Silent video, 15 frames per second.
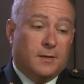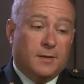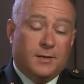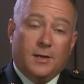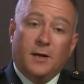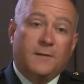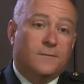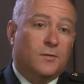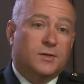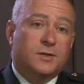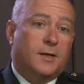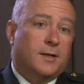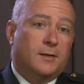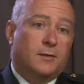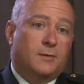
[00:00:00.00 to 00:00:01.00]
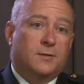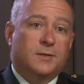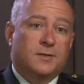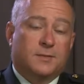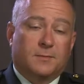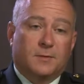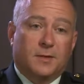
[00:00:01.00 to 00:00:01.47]
None of which I had learned
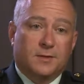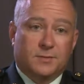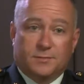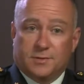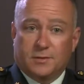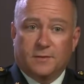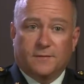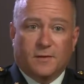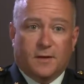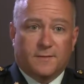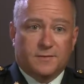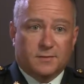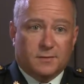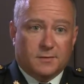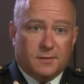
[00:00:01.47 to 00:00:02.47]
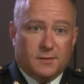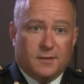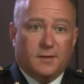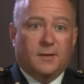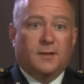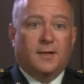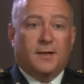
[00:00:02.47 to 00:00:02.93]
as a reserve officer.
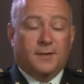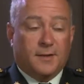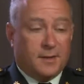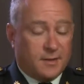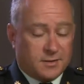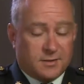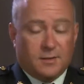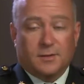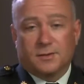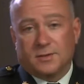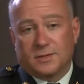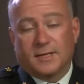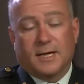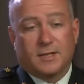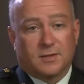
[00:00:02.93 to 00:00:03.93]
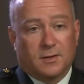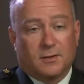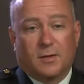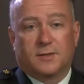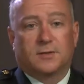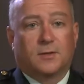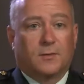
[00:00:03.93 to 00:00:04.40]
And then I started just asking
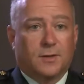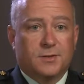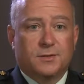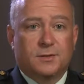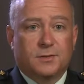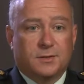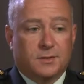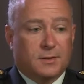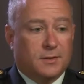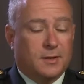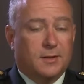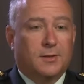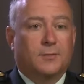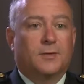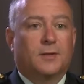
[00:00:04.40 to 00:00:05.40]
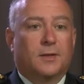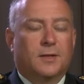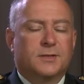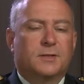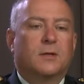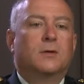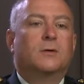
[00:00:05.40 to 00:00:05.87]
lots of questions, and then they
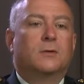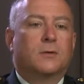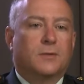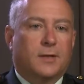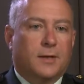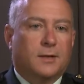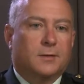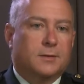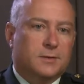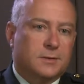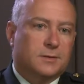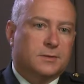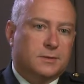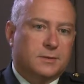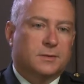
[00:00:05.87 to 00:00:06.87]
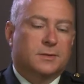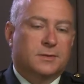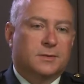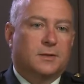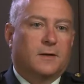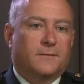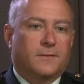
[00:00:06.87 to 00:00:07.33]
realized, oh, okay, this is the
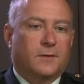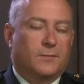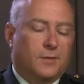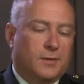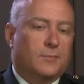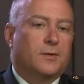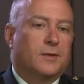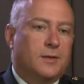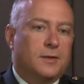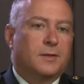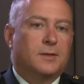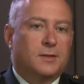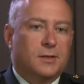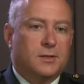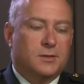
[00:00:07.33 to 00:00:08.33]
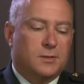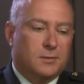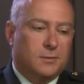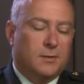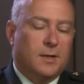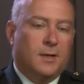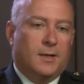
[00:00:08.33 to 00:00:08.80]
stuff that we really need to teach
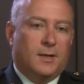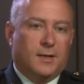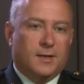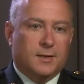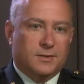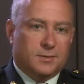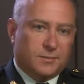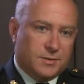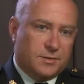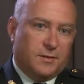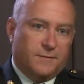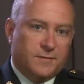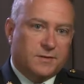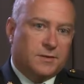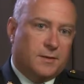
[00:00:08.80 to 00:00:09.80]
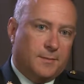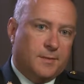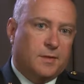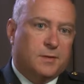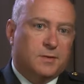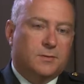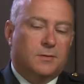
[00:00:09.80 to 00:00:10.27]
you as a reservist
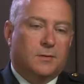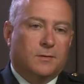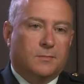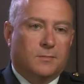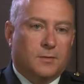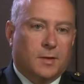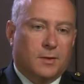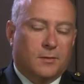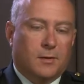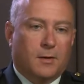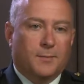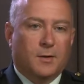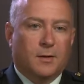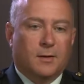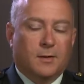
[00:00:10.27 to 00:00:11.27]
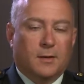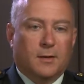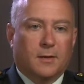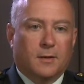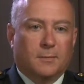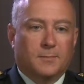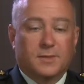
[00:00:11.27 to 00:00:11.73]
coming into a regular Army
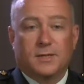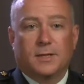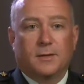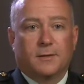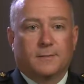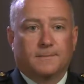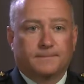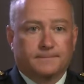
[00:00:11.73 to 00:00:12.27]
battalion.